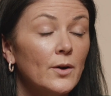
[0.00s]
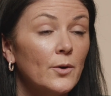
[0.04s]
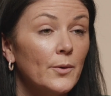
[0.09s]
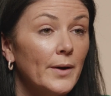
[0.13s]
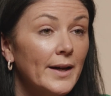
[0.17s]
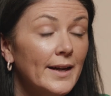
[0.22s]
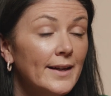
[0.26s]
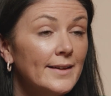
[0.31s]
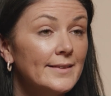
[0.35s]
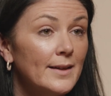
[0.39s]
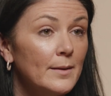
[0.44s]

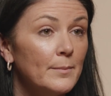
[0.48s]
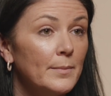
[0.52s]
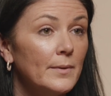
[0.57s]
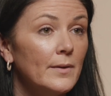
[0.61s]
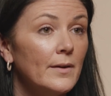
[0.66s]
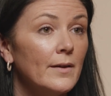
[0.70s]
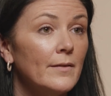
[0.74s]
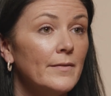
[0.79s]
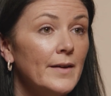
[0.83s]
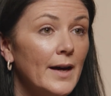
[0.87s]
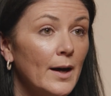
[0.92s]
great
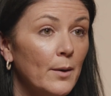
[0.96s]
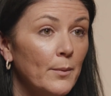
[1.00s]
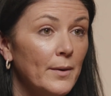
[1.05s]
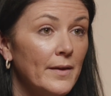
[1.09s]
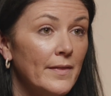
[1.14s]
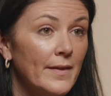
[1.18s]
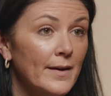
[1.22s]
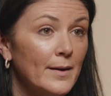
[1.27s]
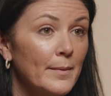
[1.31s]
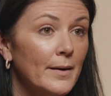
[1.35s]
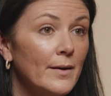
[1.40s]
example of how we
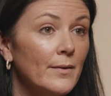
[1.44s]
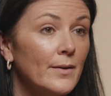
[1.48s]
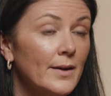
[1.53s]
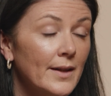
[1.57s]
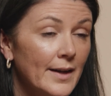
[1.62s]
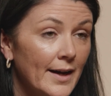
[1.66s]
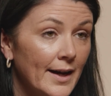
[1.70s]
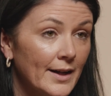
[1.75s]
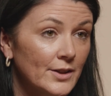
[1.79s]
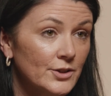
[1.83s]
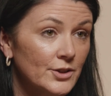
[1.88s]
think about
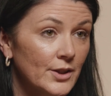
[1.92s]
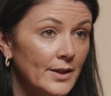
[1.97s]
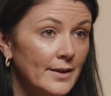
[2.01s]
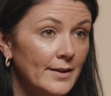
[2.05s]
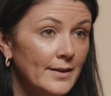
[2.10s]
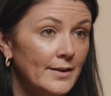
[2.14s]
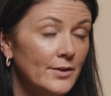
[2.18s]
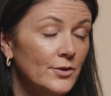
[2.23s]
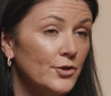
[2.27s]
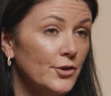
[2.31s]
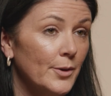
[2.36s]
connection
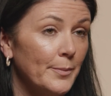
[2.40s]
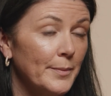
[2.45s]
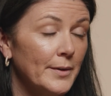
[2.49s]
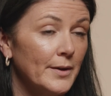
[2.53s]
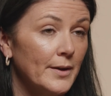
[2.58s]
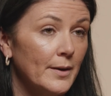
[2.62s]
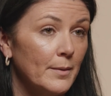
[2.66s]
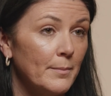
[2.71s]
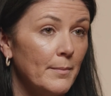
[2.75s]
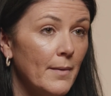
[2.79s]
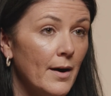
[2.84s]
and
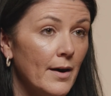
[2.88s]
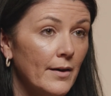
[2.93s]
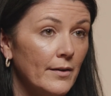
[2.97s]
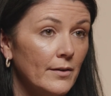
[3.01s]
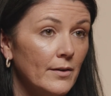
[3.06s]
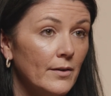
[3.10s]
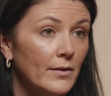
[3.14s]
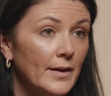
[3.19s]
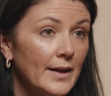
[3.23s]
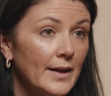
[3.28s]
distributed model